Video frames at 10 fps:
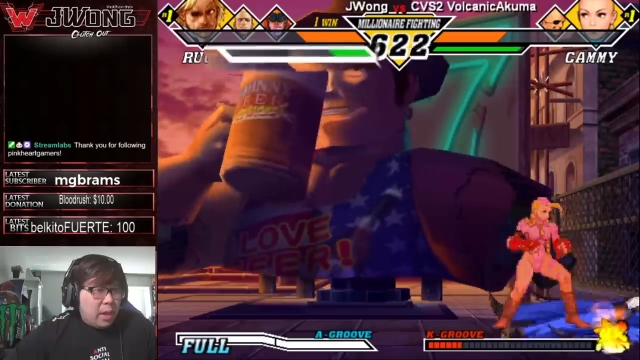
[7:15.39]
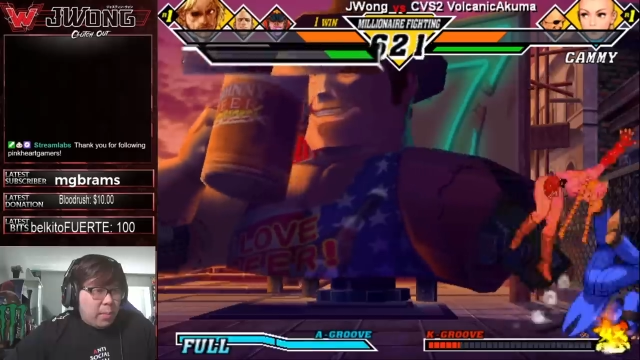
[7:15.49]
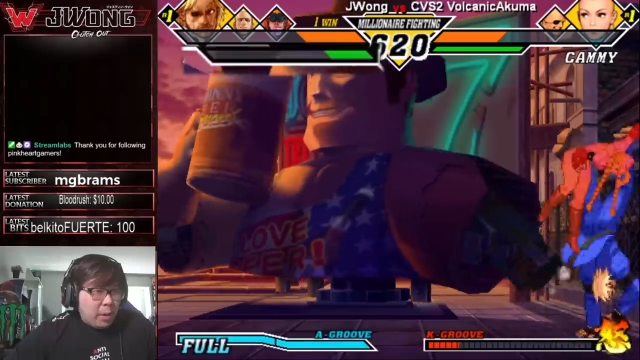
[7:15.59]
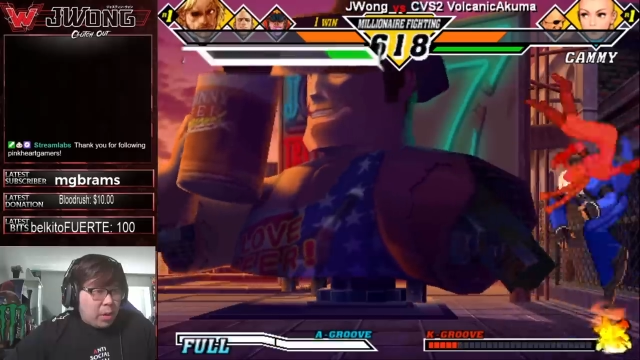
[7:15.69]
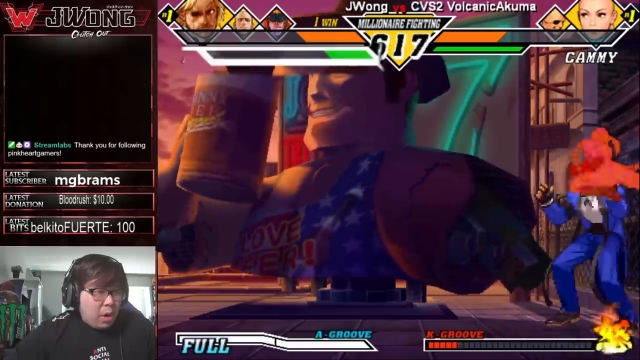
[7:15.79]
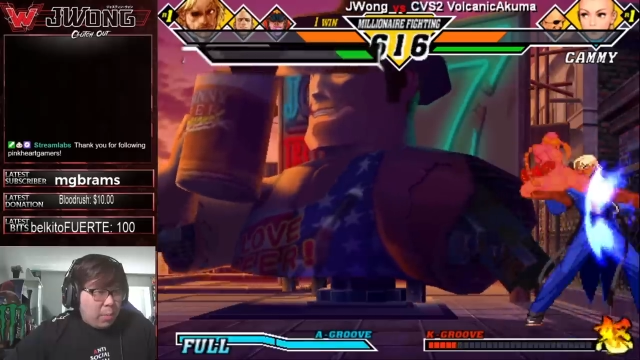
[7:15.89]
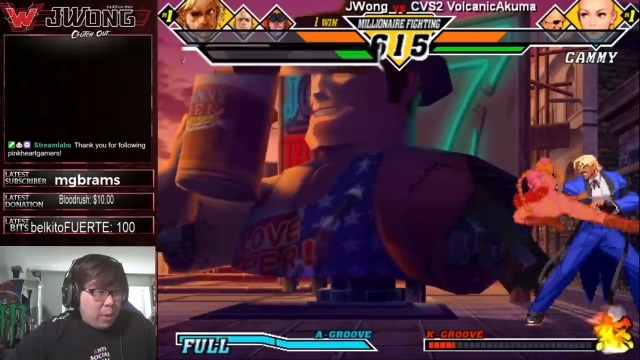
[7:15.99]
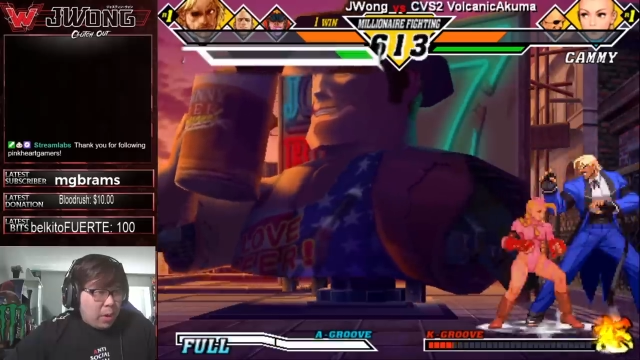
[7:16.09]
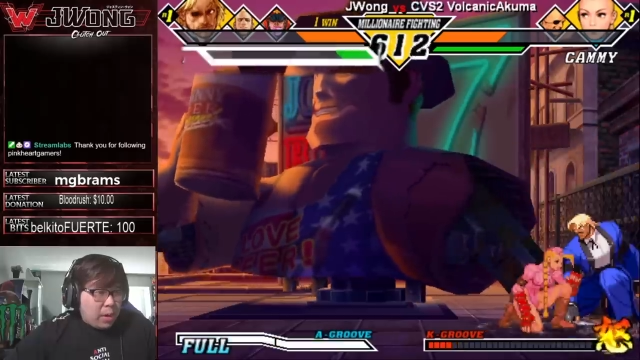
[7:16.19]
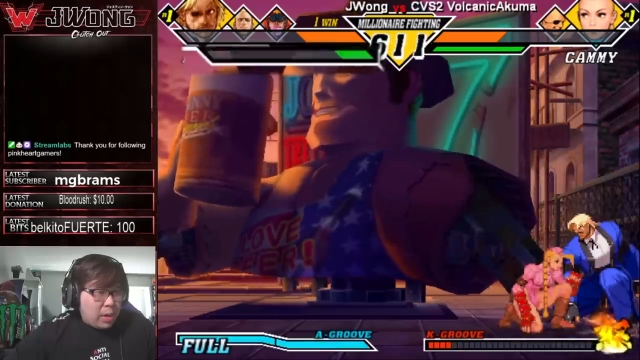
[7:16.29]
My guard
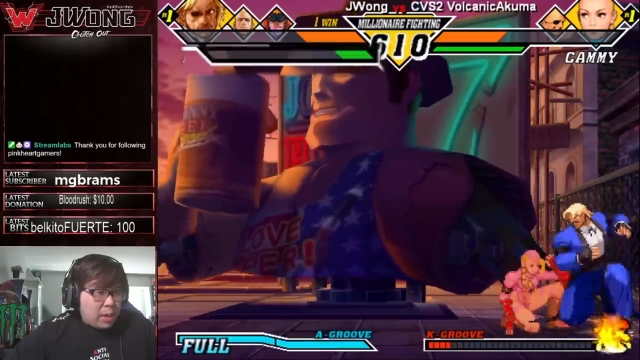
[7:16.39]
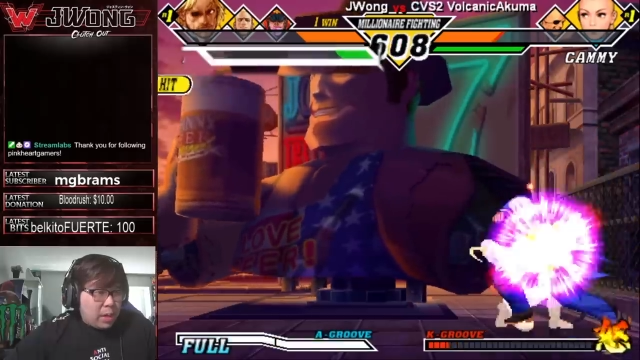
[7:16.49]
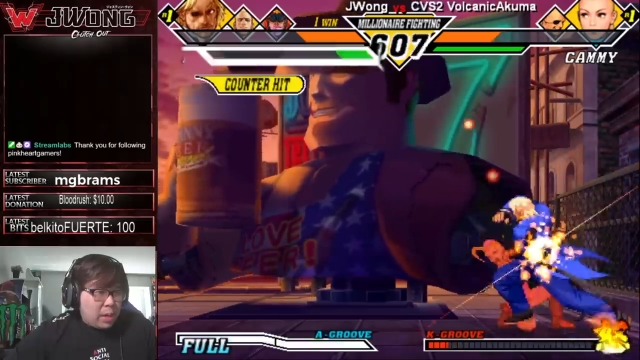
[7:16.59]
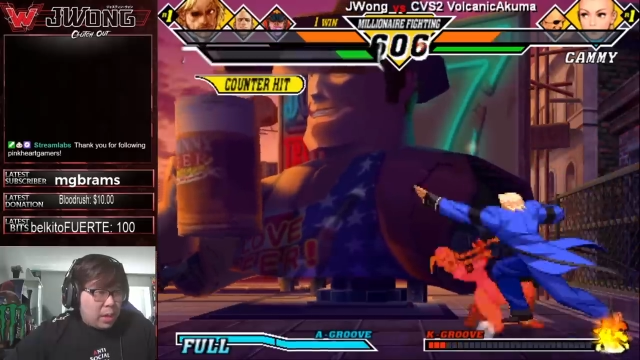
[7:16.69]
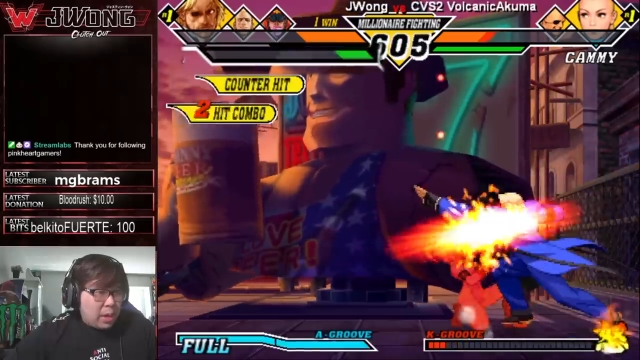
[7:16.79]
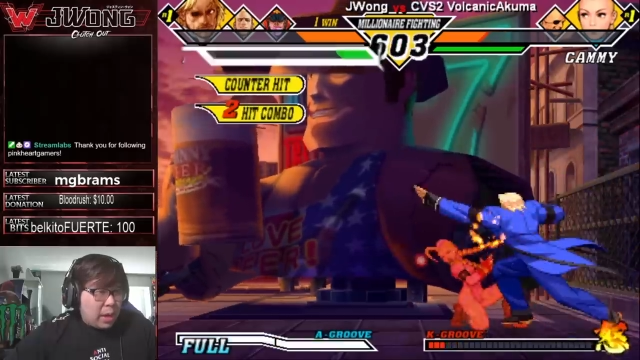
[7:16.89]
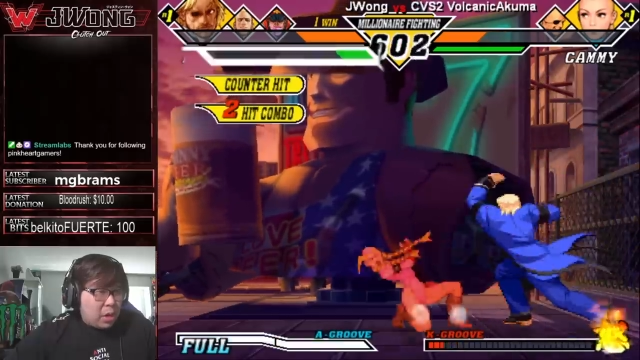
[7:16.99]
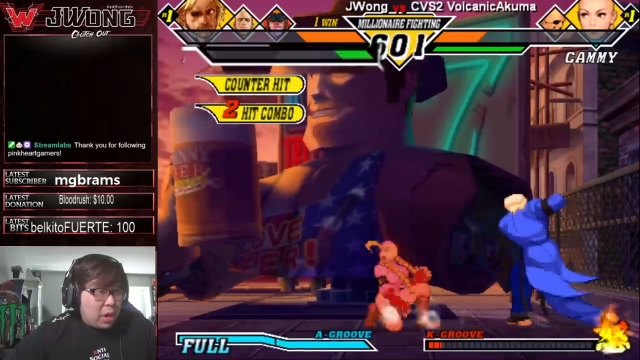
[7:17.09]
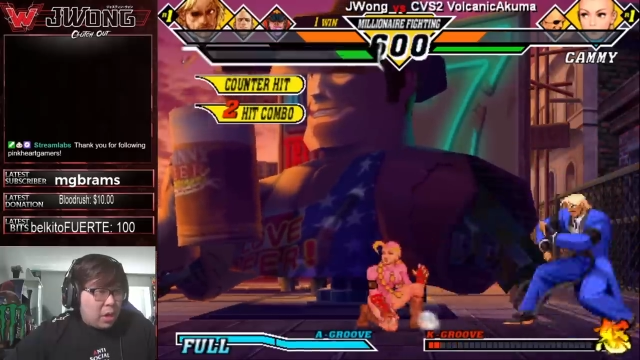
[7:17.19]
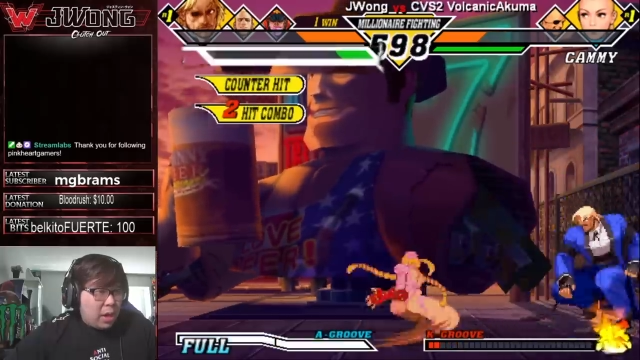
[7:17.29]
bar. Not
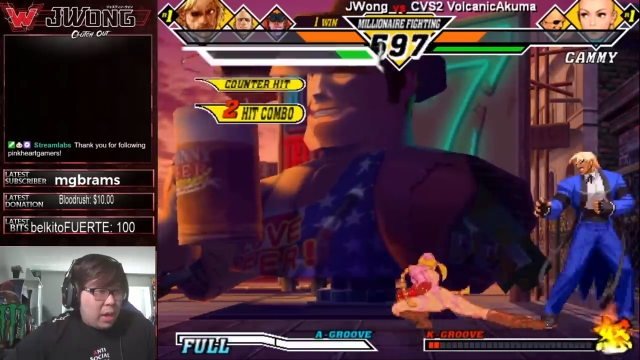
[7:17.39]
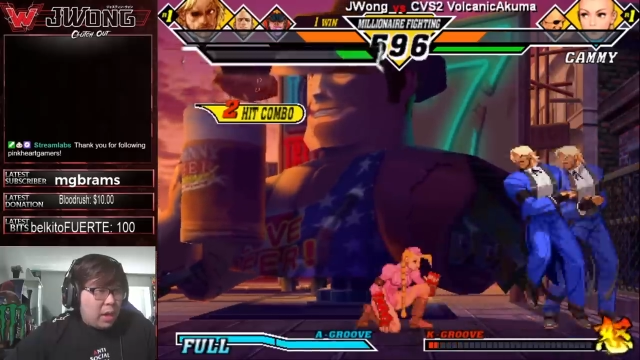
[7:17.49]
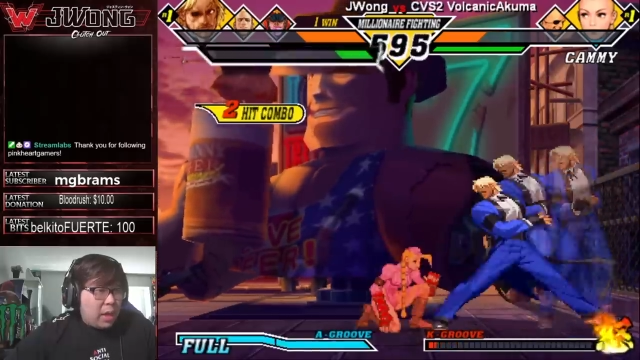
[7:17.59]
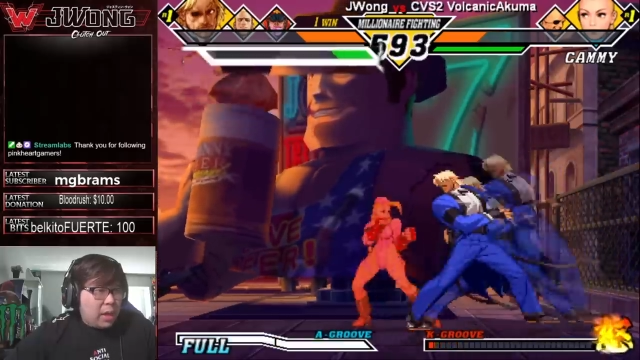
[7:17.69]
looking good.